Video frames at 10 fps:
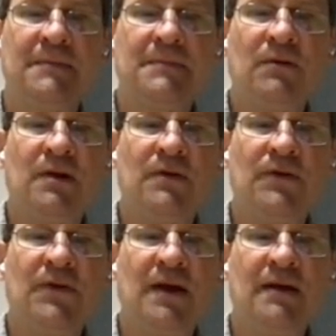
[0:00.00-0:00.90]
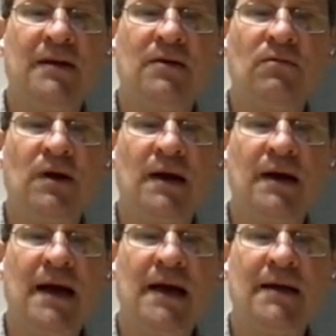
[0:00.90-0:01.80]
So we understand here why
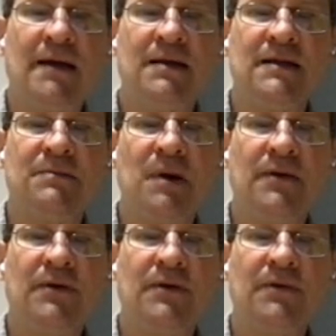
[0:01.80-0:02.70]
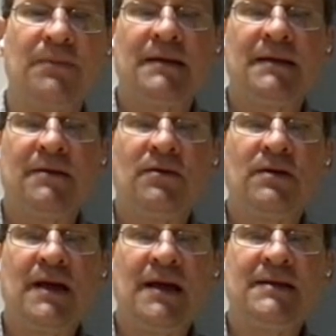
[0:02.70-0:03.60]
had is better. In all
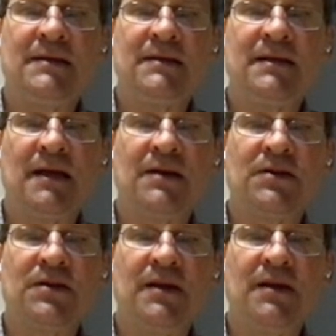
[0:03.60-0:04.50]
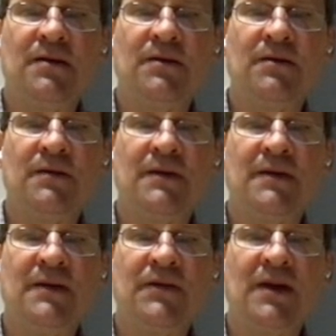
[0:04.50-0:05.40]
cases, actually here, in
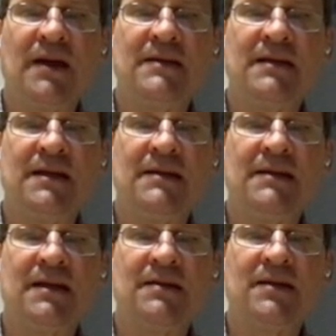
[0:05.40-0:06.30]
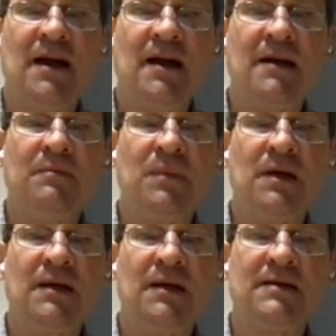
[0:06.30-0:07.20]
this case, it's time
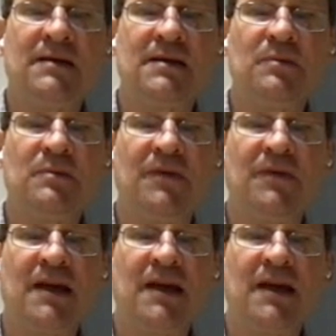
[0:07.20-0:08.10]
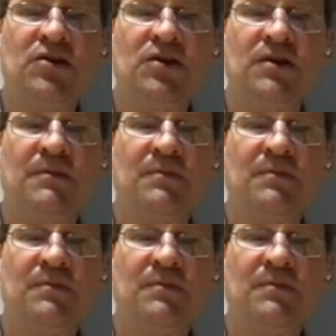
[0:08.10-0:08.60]
is a simplification.